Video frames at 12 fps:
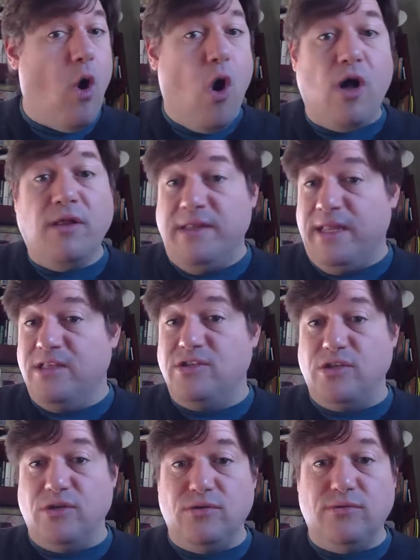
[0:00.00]
all need
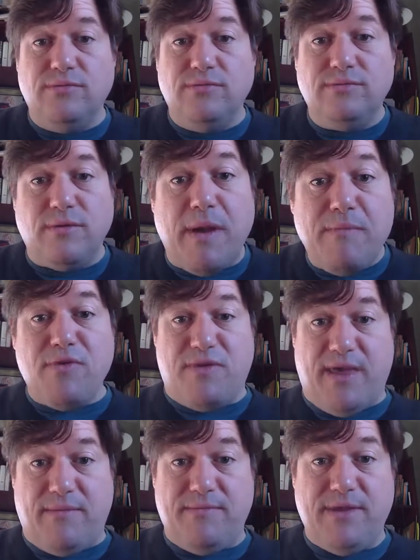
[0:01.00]
to remember
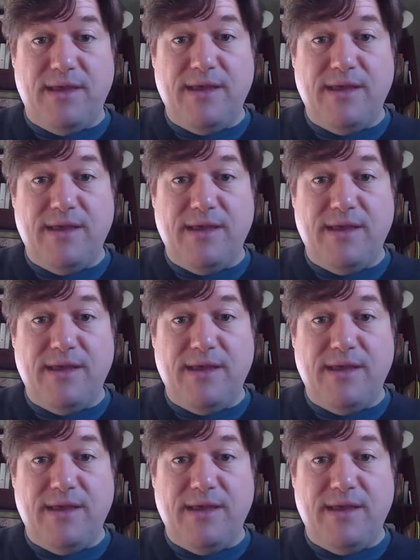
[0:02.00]
them.